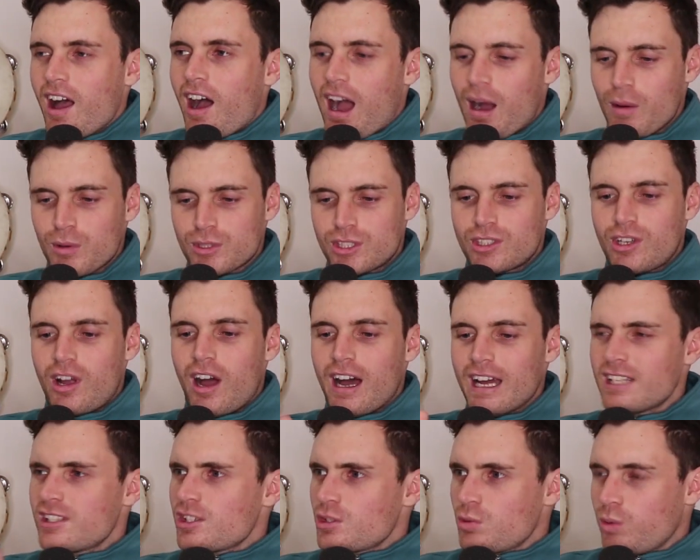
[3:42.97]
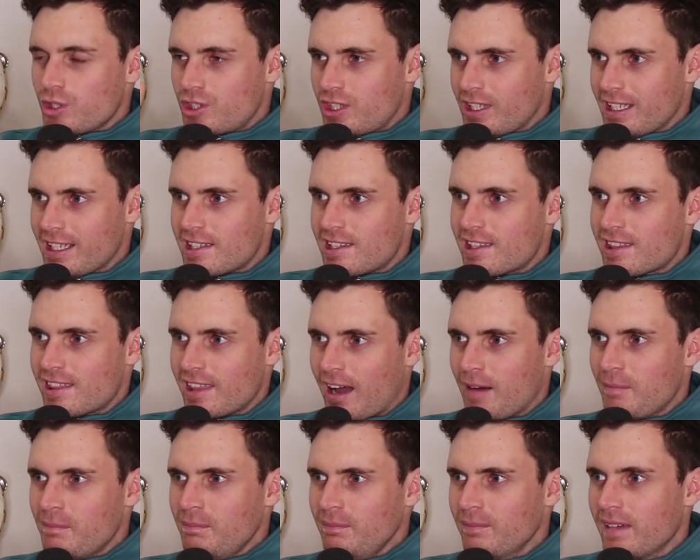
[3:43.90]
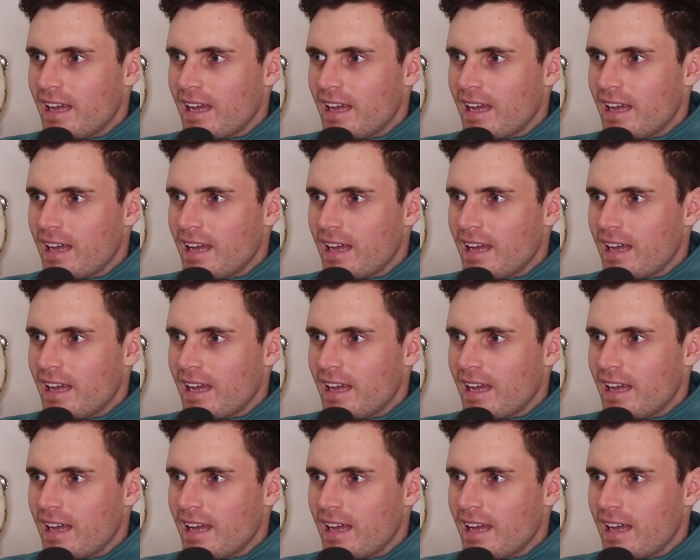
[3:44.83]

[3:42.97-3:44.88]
I was kind of just watching his thumb.